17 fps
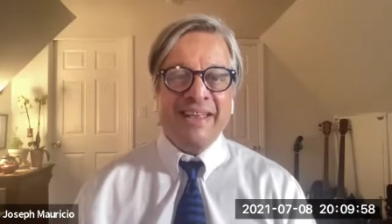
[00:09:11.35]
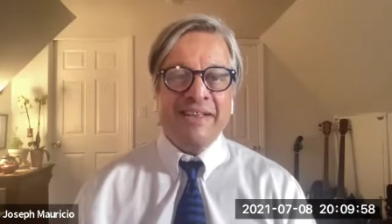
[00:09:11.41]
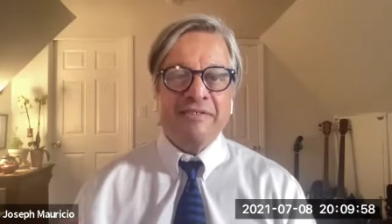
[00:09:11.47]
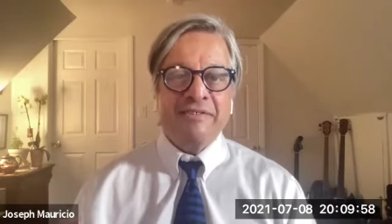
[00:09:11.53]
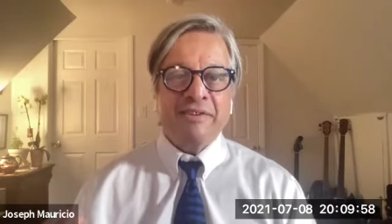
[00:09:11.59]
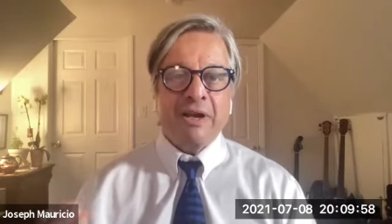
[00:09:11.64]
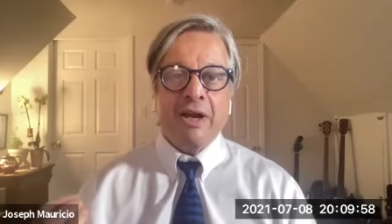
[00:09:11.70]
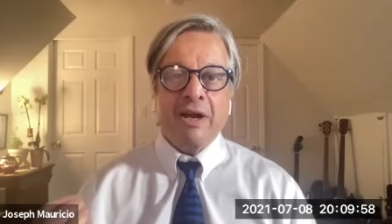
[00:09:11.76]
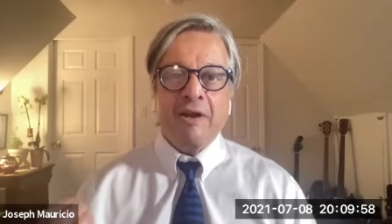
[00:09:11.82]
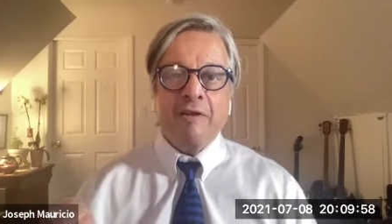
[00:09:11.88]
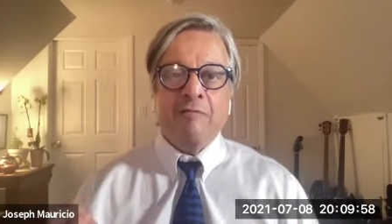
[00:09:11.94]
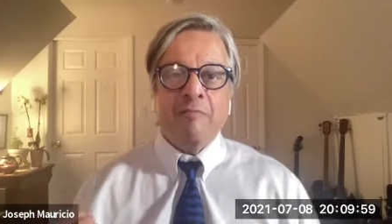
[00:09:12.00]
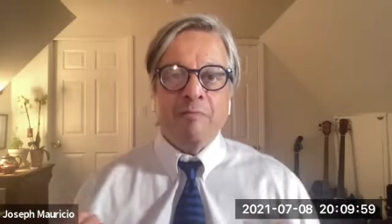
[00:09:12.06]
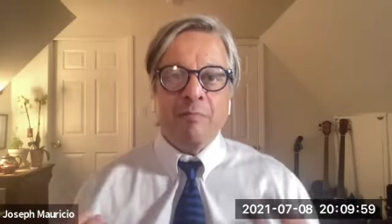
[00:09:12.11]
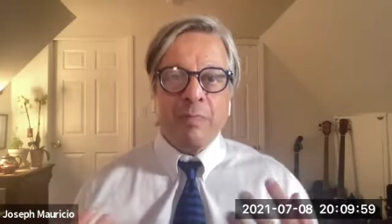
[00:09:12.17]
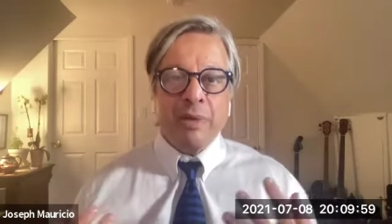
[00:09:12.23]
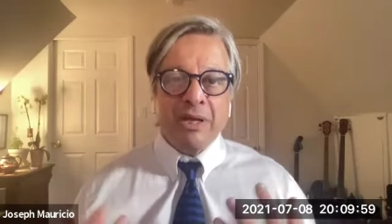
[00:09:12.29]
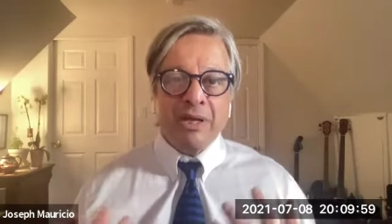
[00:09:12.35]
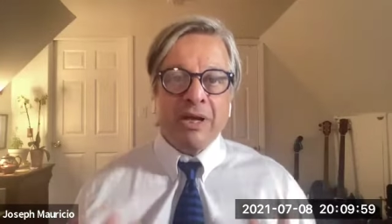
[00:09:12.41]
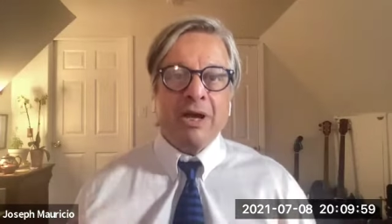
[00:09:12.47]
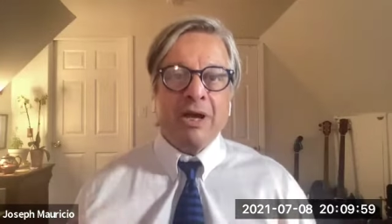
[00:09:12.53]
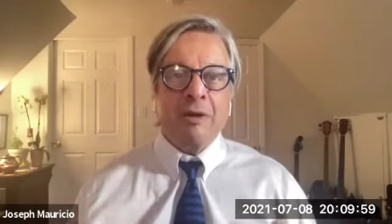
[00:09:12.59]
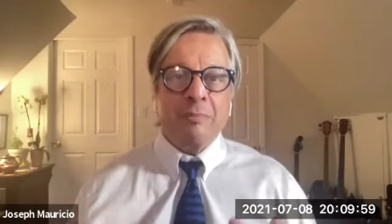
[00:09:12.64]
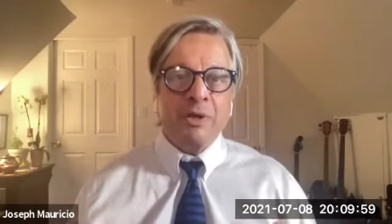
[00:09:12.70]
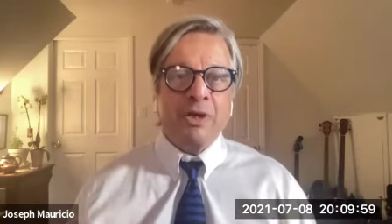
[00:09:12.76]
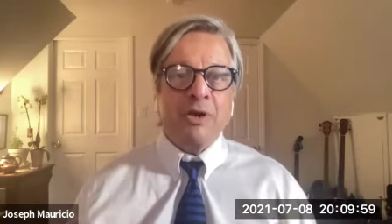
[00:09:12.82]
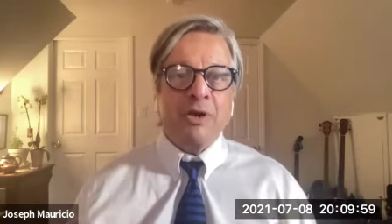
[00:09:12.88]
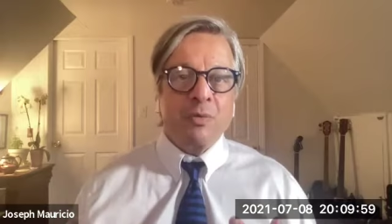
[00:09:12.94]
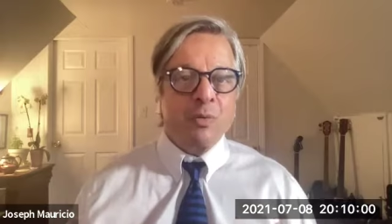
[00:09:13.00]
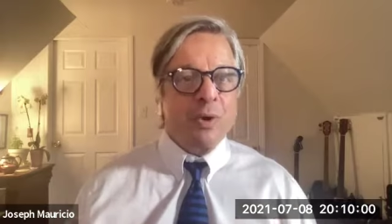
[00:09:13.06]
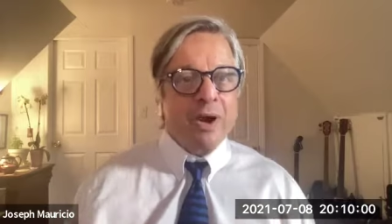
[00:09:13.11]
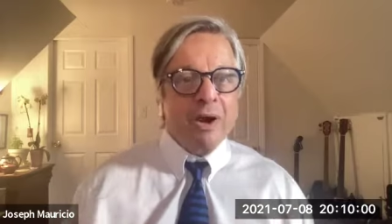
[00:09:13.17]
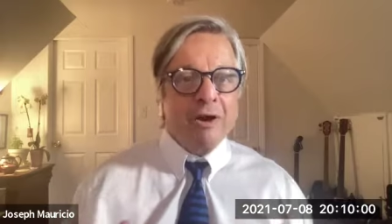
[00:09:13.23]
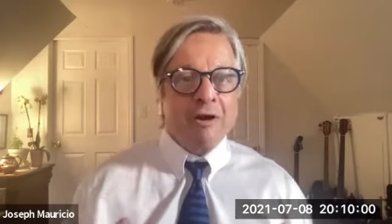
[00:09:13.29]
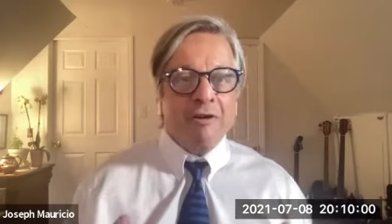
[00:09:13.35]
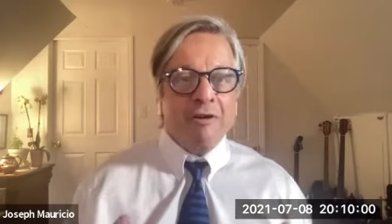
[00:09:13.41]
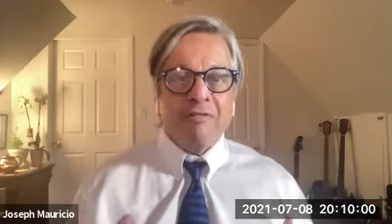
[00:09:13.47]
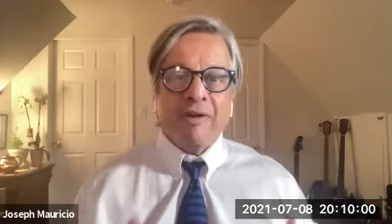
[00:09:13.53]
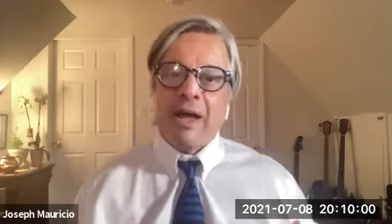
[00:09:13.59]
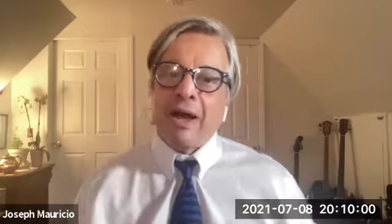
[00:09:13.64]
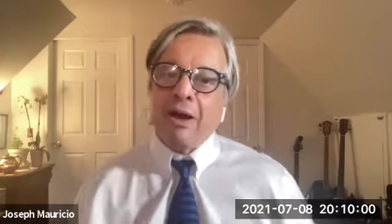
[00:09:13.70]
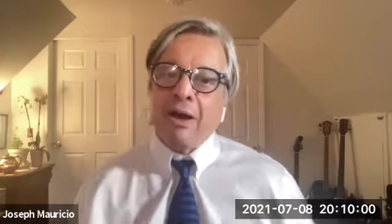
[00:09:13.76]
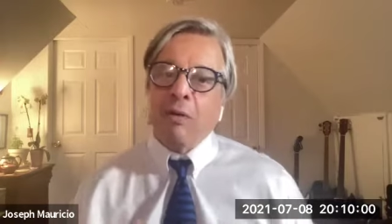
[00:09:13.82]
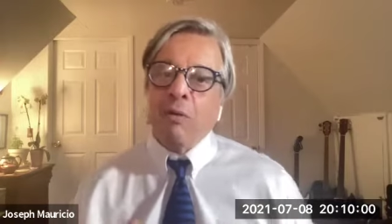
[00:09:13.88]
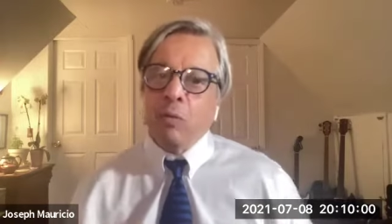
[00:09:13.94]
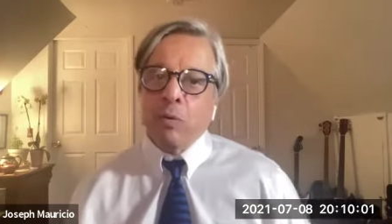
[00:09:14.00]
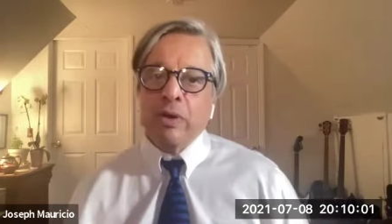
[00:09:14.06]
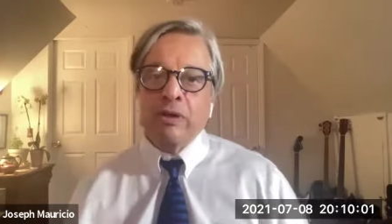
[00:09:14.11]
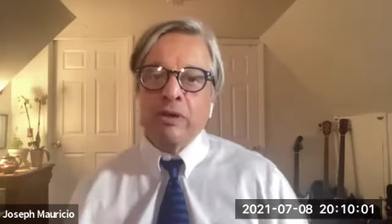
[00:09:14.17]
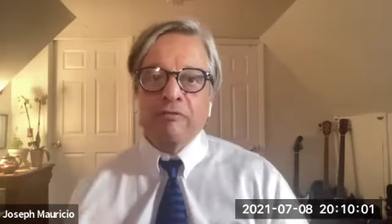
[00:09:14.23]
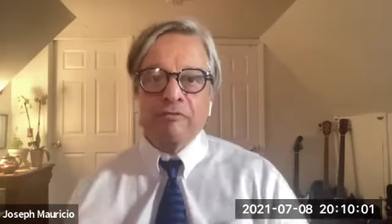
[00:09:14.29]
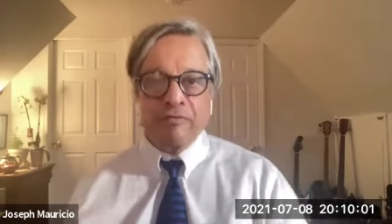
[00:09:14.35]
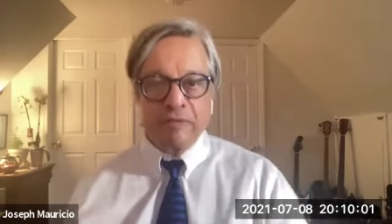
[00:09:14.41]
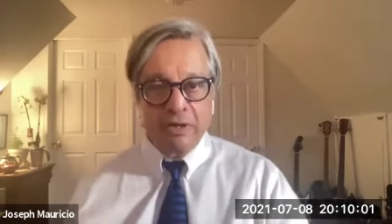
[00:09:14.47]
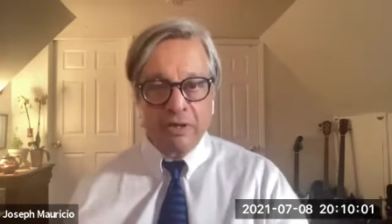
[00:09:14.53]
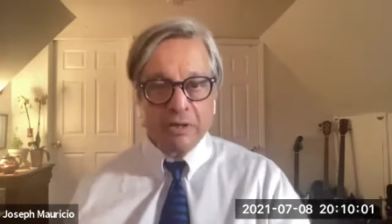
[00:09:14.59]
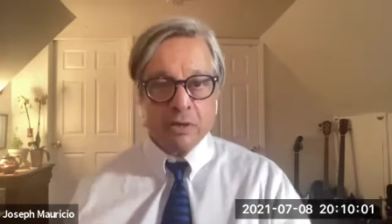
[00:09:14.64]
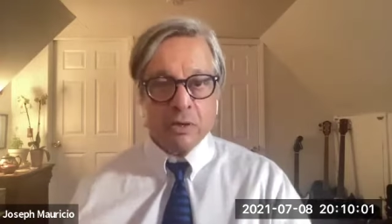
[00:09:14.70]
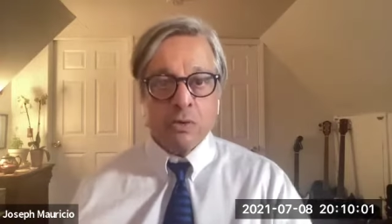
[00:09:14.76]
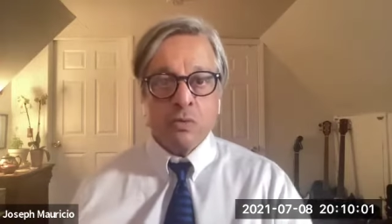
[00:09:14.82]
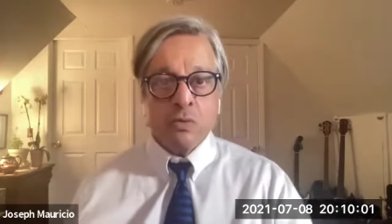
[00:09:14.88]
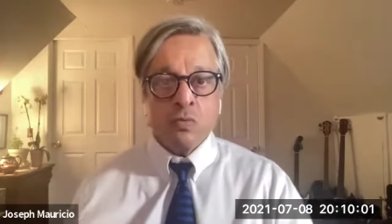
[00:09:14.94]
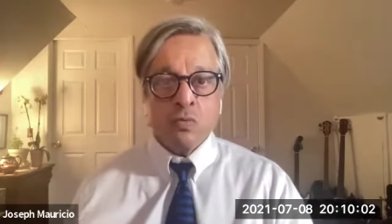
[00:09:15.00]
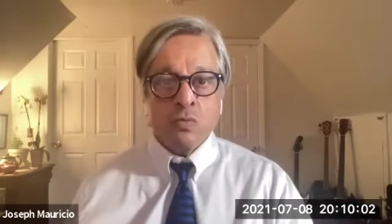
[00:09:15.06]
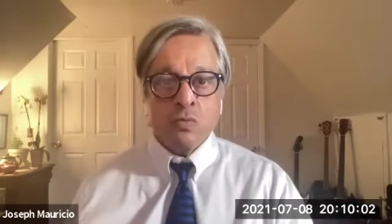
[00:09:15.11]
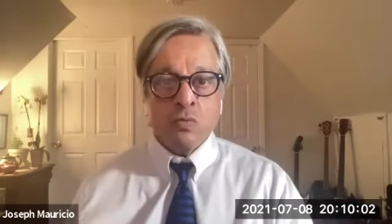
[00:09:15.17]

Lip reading: is kind of becoming aware of how we feel.